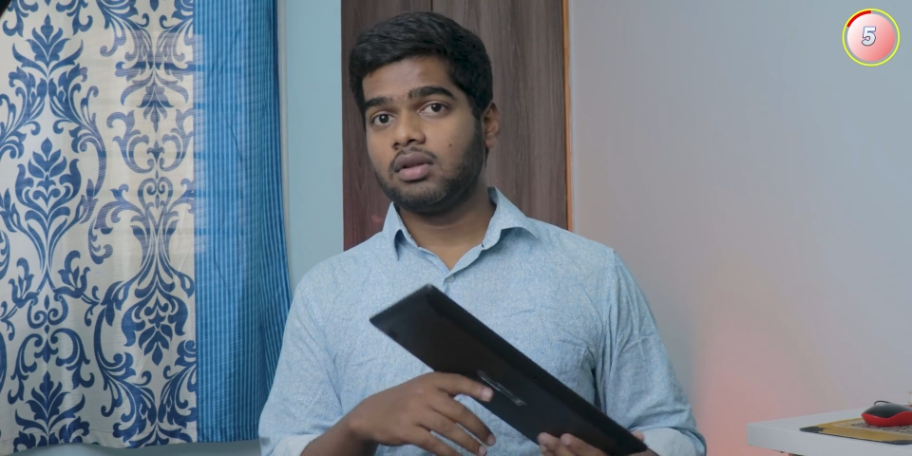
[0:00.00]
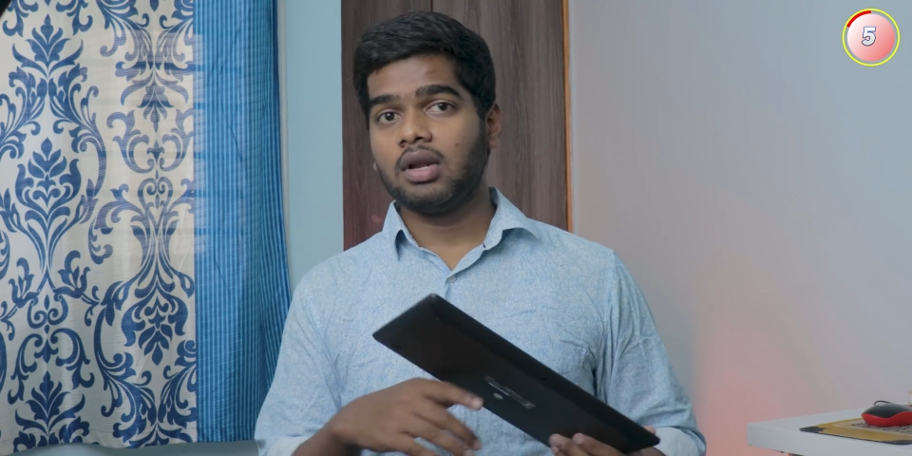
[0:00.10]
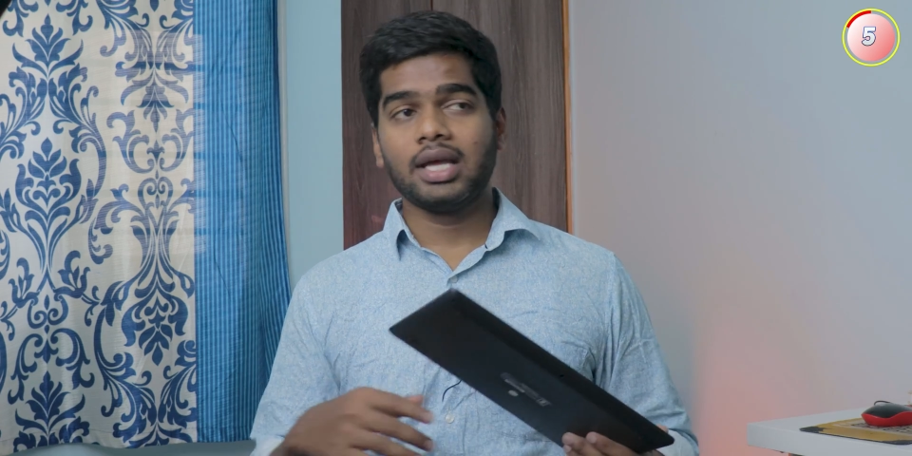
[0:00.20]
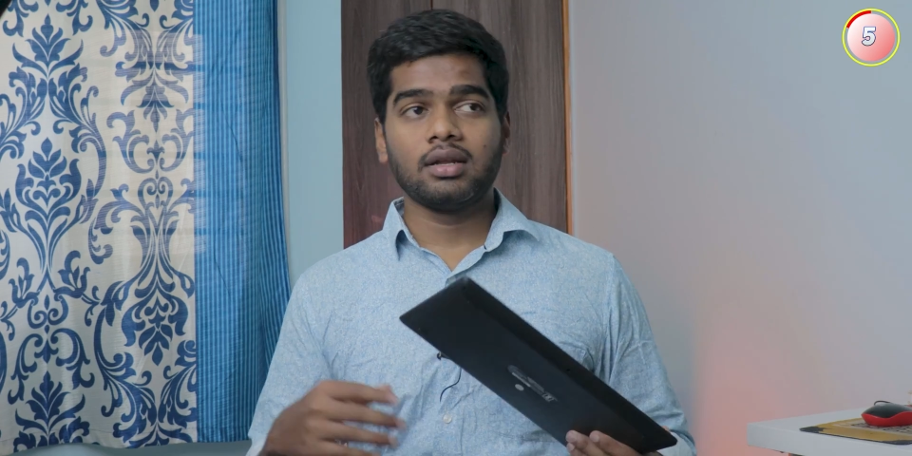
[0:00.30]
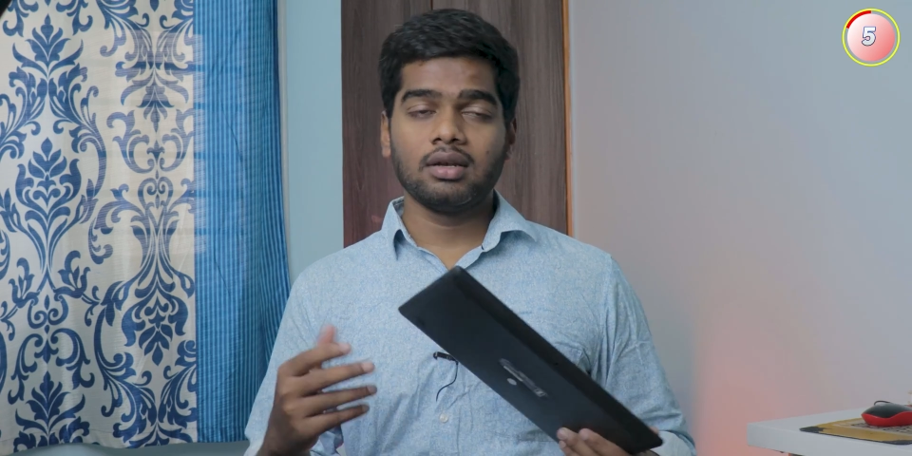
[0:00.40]

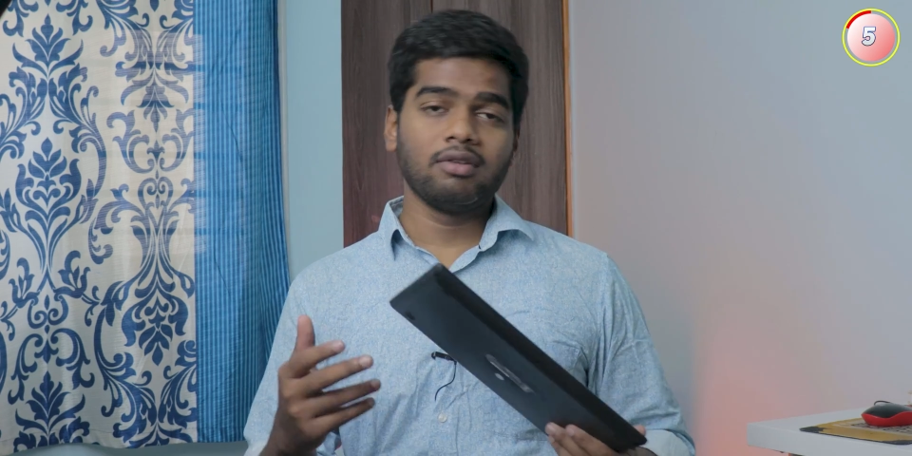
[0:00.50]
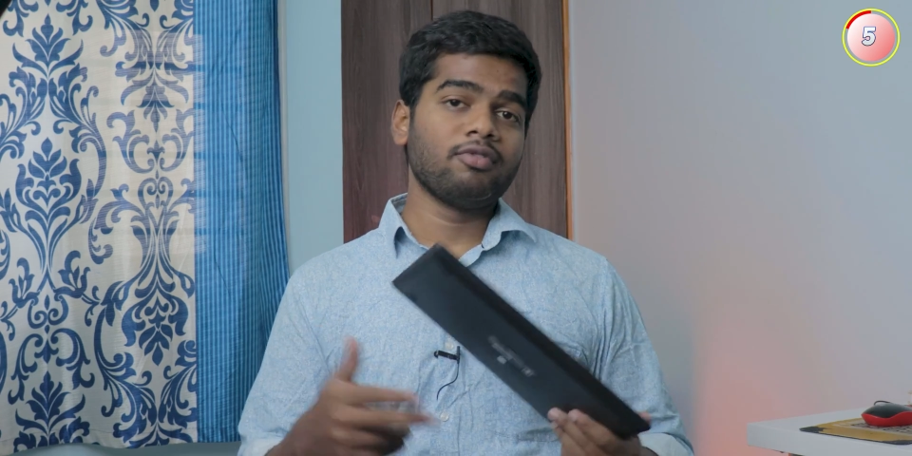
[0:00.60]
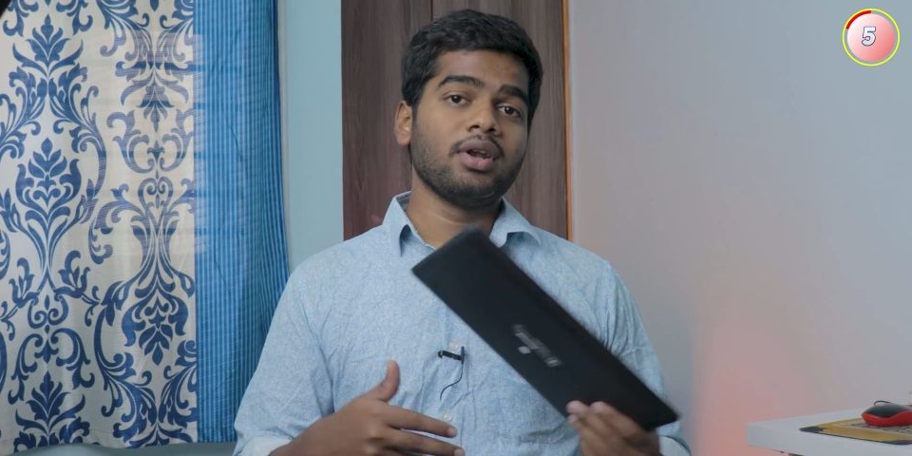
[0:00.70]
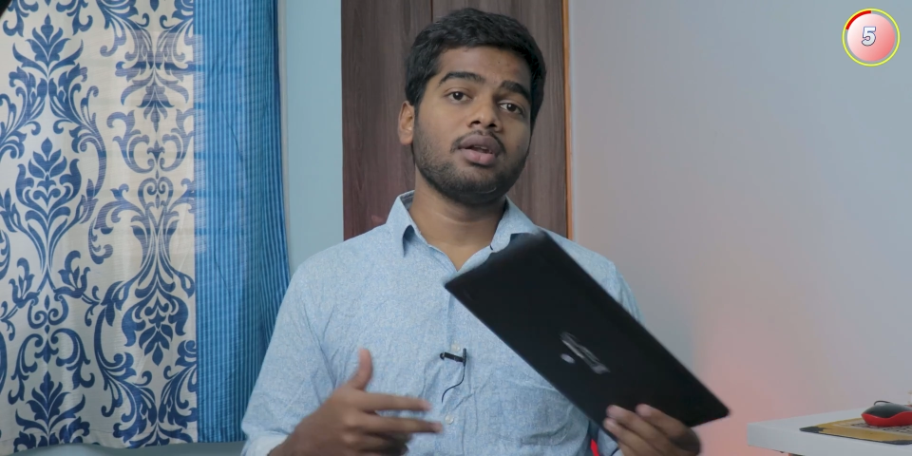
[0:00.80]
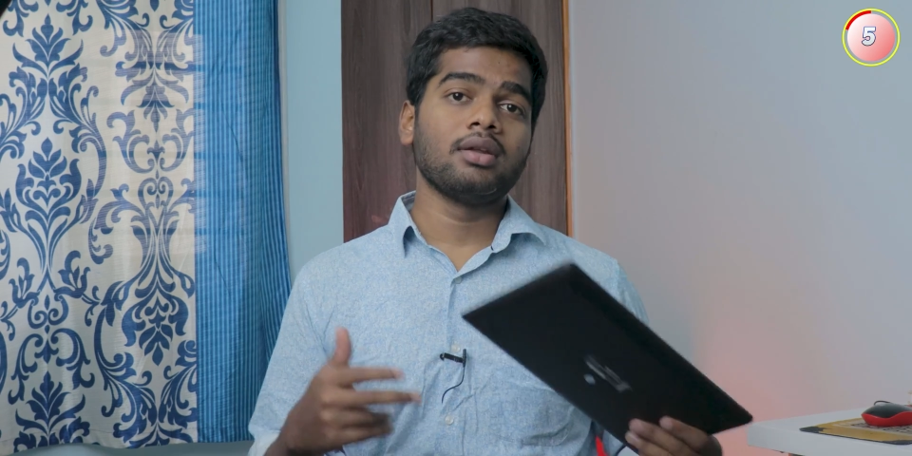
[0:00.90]
like
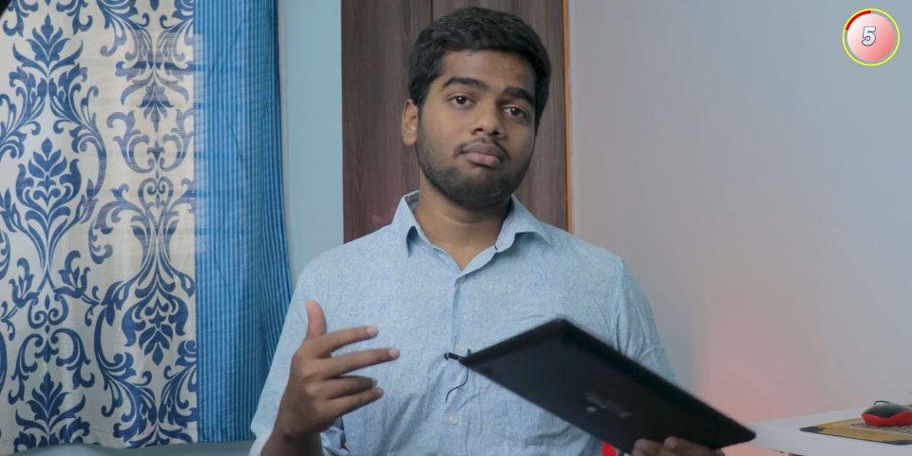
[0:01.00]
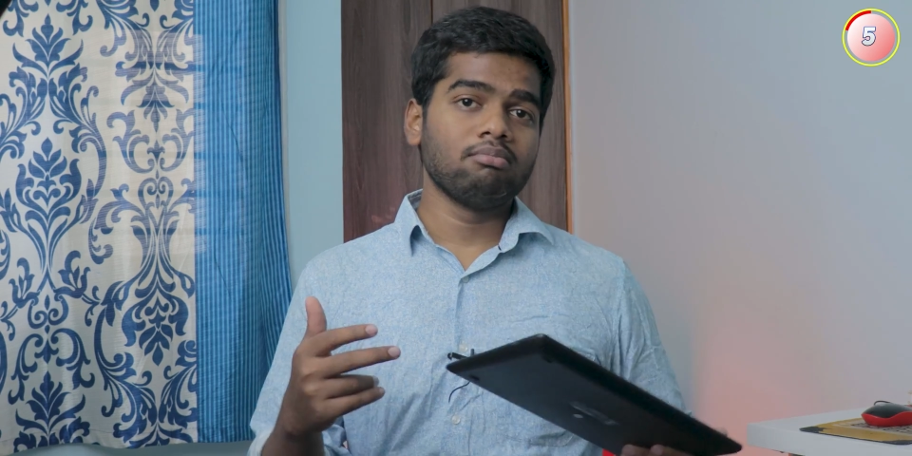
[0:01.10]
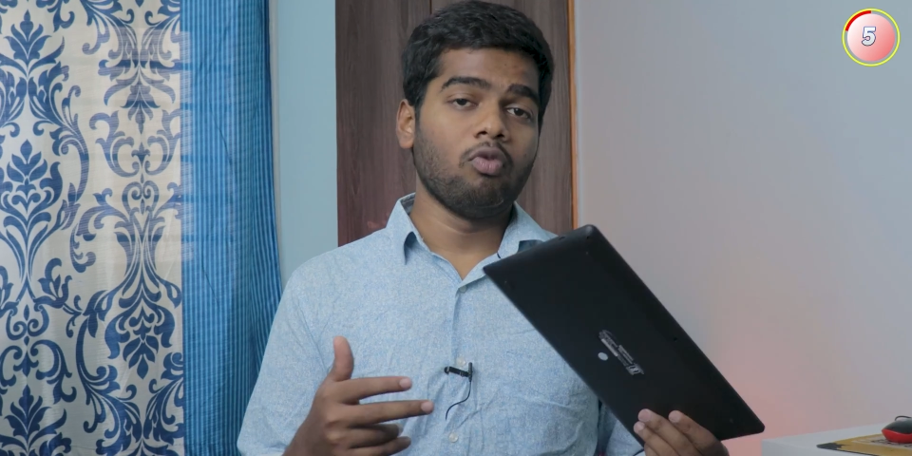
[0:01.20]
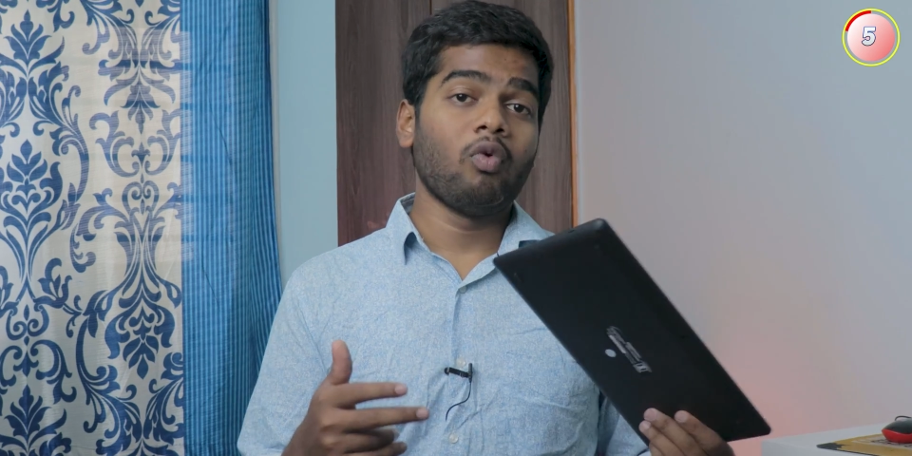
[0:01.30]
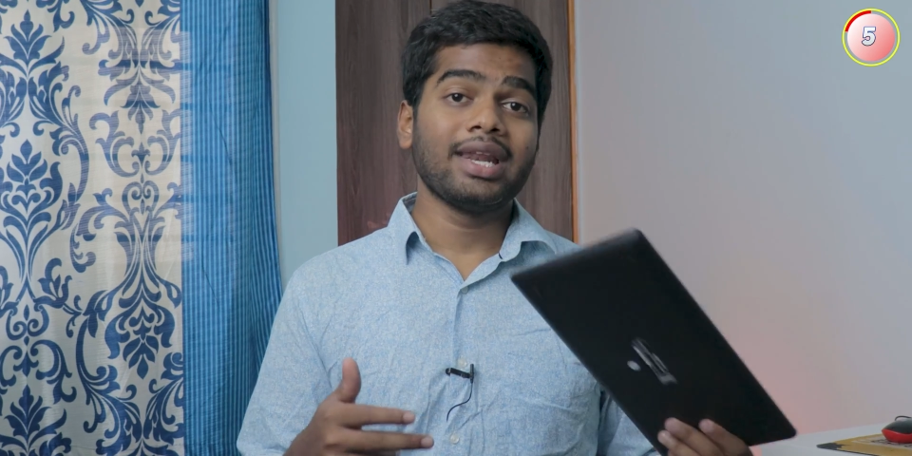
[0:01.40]
different
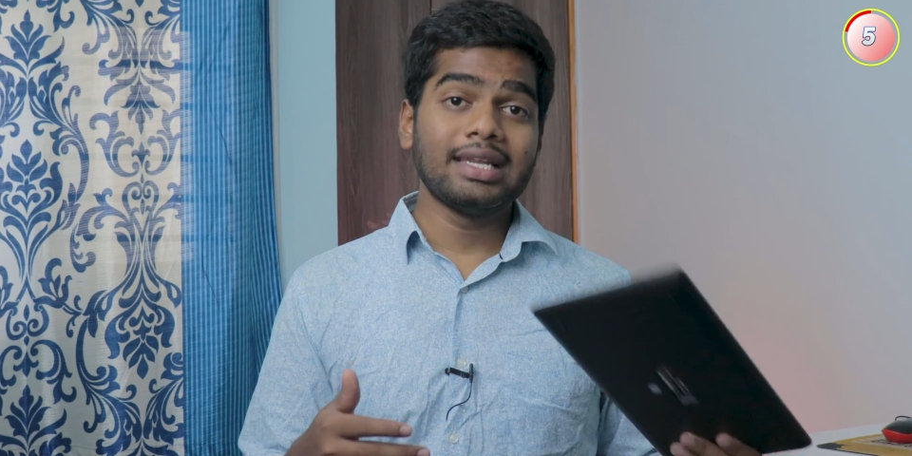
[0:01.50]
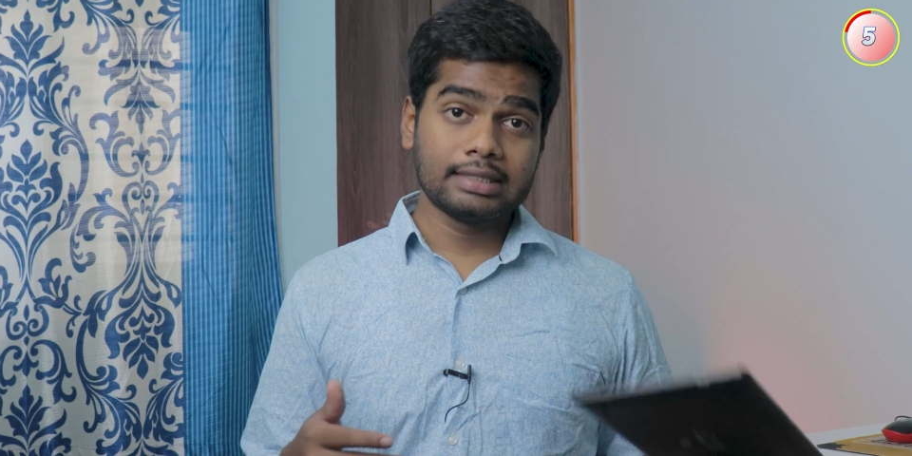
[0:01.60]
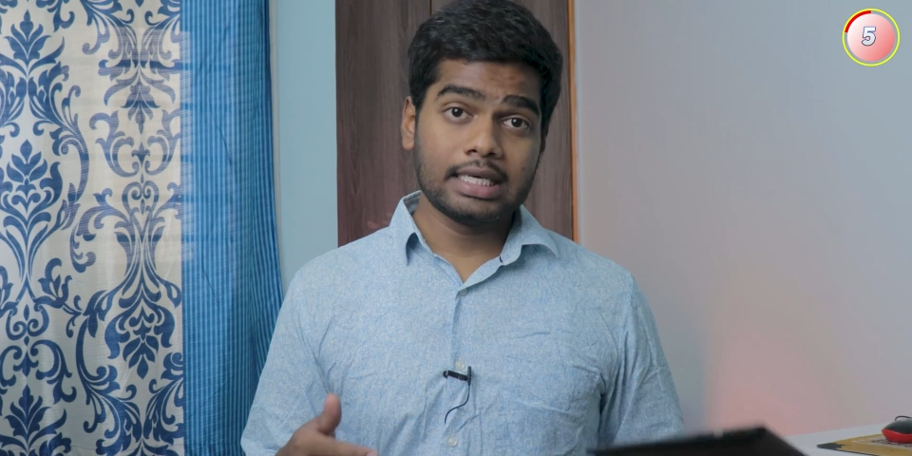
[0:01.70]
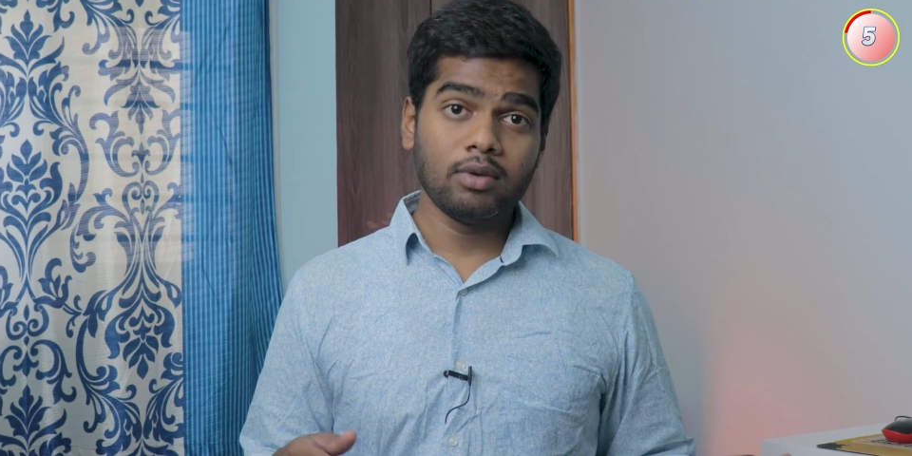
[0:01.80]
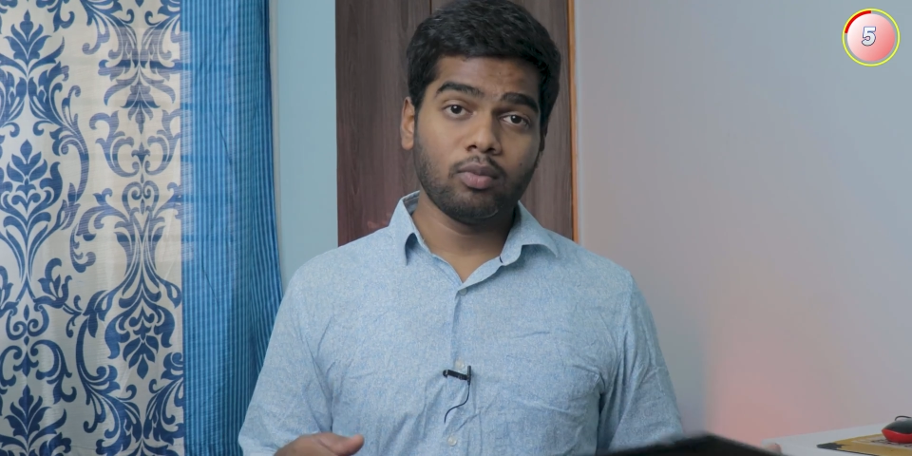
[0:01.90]
wireless
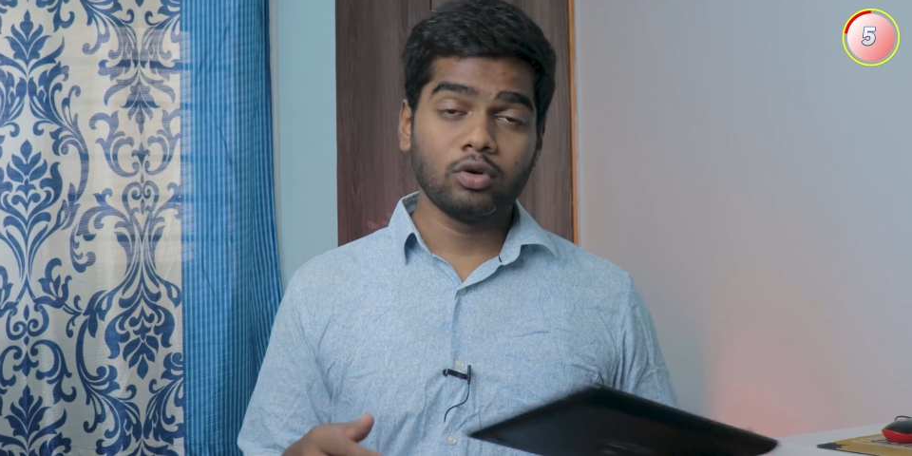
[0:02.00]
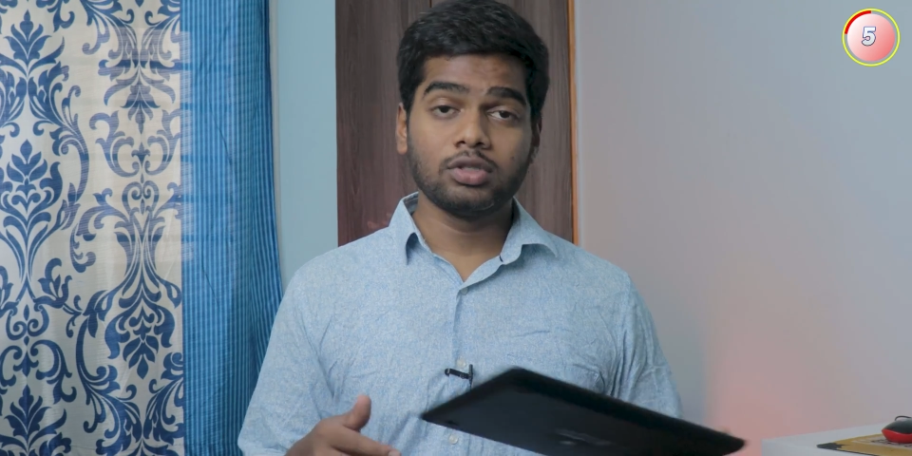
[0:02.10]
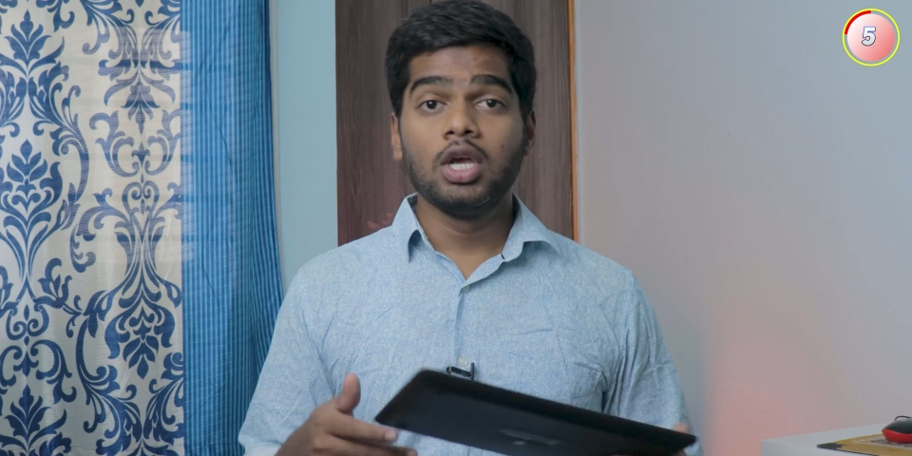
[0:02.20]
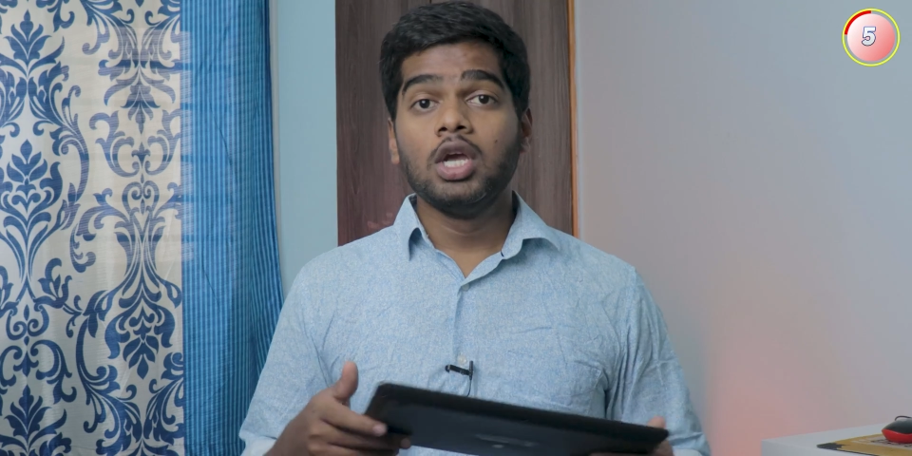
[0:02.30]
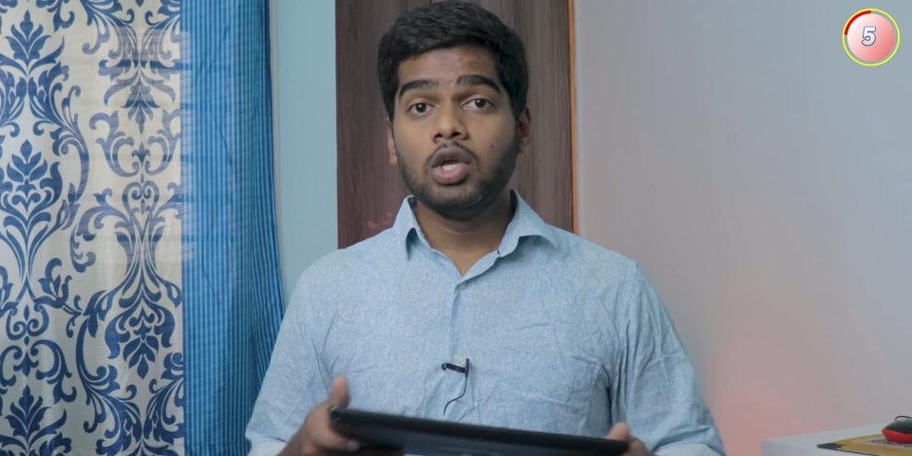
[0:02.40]
keyboards,